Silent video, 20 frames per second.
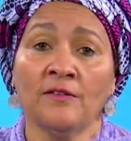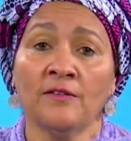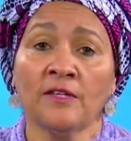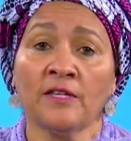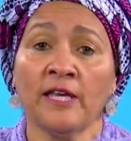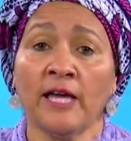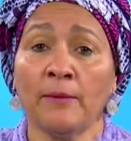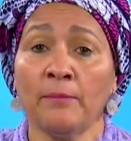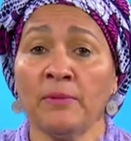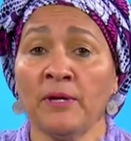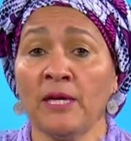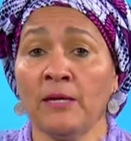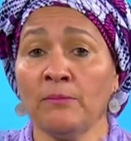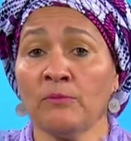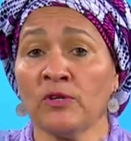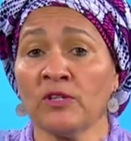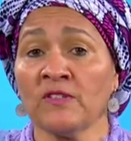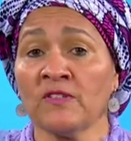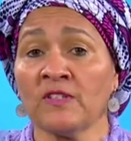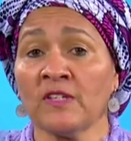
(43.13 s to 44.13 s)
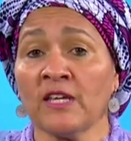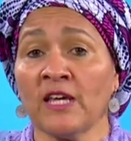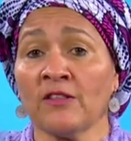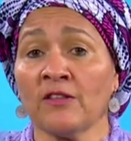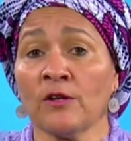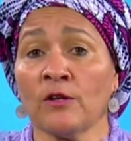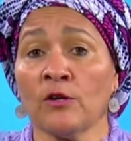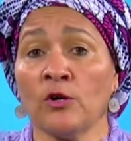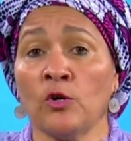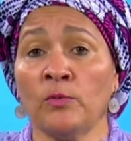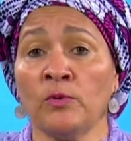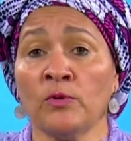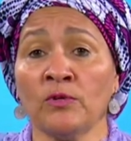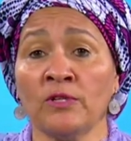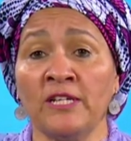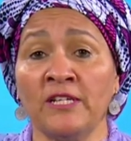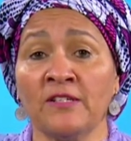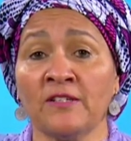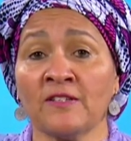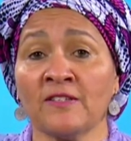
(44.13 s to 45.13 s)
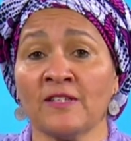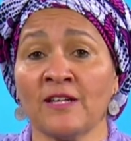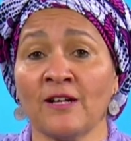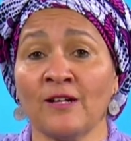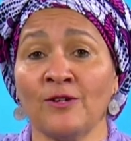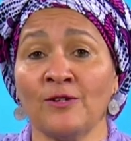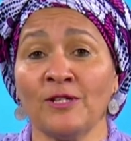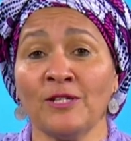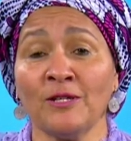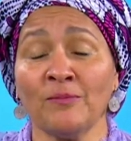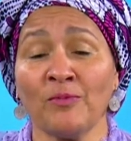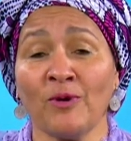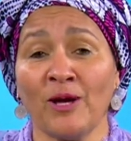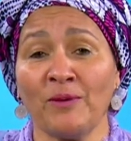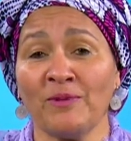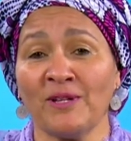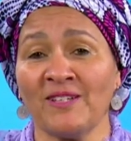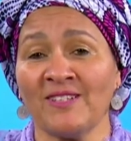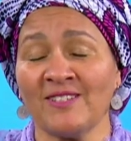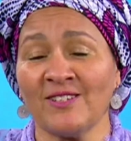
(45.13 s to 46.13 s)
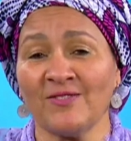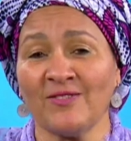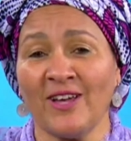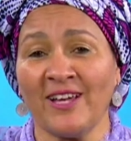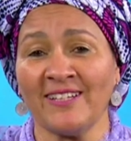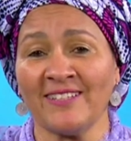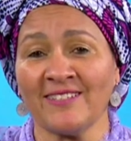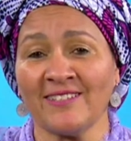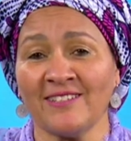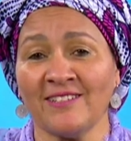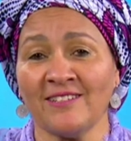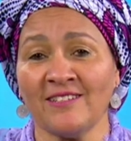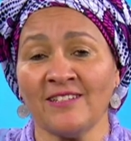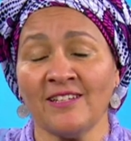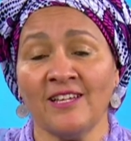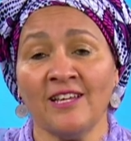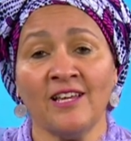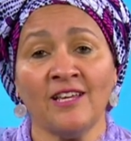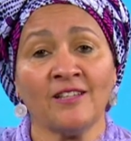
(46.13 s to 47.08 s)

The campaign brings together global leaders, including the Prime Minister of Iceland,